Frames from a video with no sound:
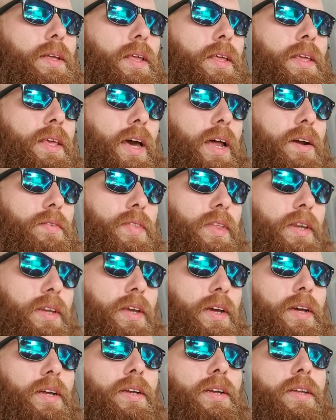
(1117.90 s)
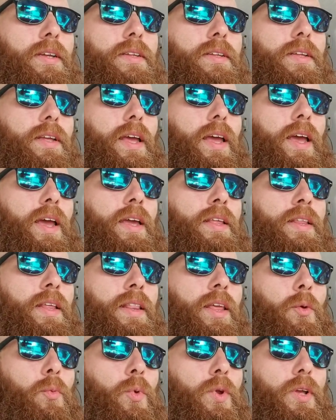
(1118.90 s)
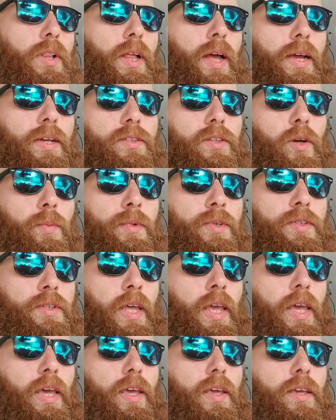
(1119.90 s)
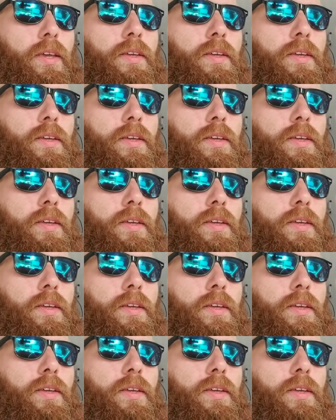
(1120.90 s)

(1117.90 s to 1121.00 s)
got everything done and then they realized their mistake.